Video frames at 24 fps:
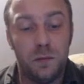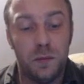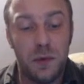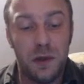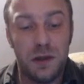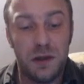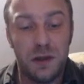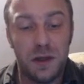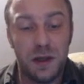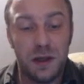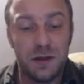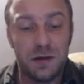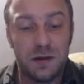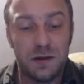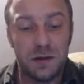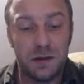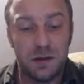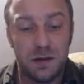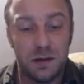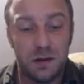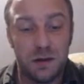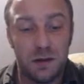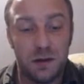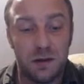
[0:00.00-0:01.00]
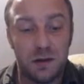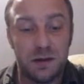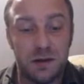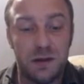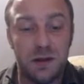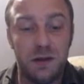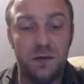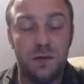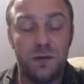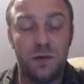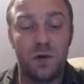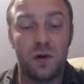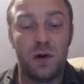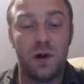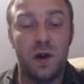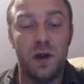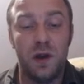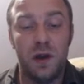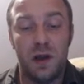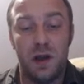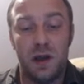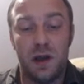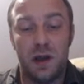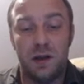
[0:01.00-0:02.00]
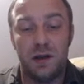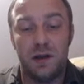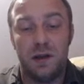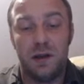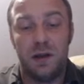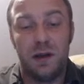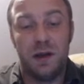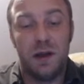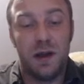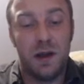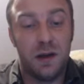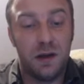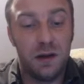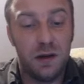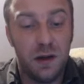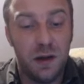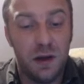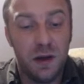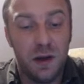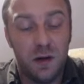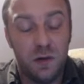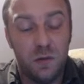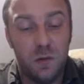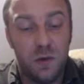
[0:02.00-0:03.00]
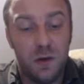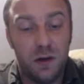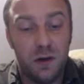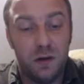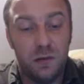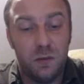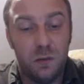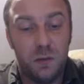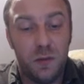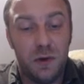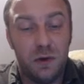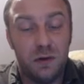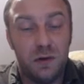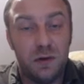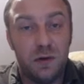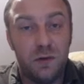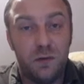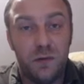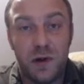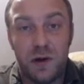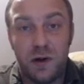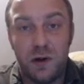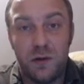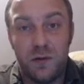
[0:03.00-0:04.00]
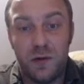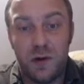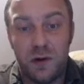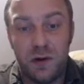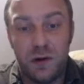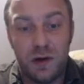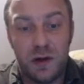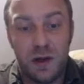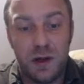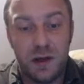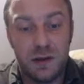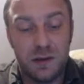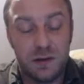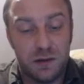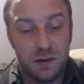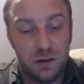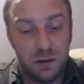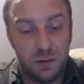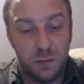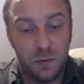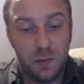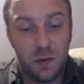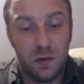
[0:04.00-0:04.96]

b takes uh, c4 and again we build a very very nice uh,